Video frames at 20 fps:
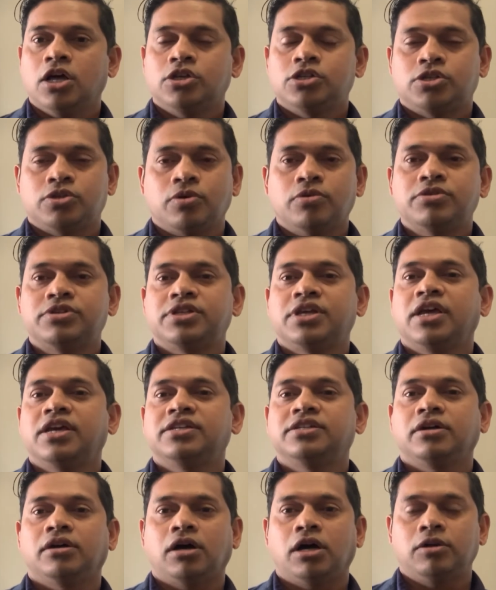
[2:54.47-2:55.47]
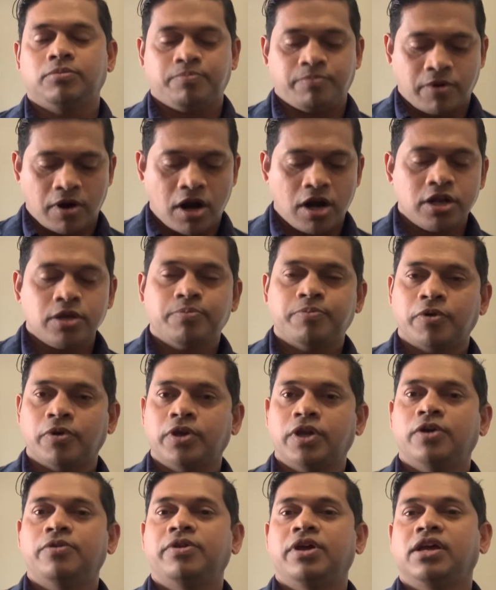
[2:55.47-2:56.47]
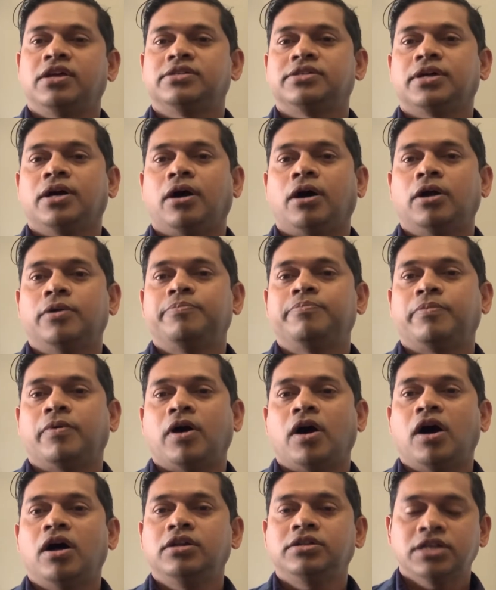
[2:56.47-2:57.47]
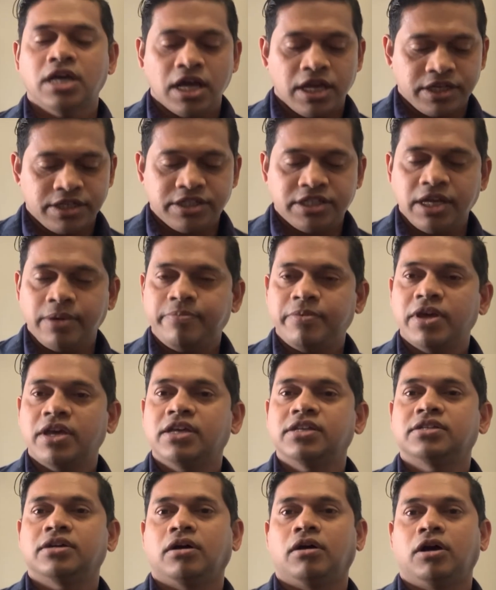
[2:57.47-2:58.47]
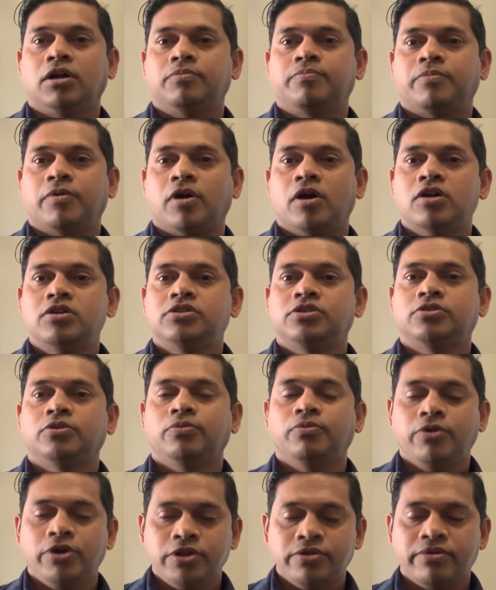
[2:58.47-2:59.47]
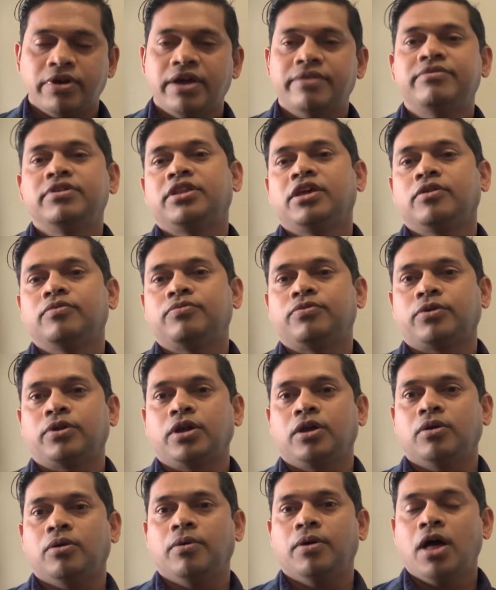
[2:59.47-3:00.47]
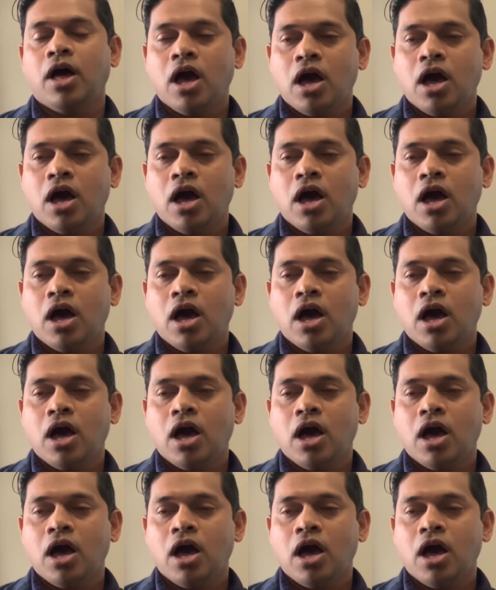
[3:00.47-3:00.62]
Sourcing is a hard part, procuring is a hard part, shipping is a hard part. So we do everything for you.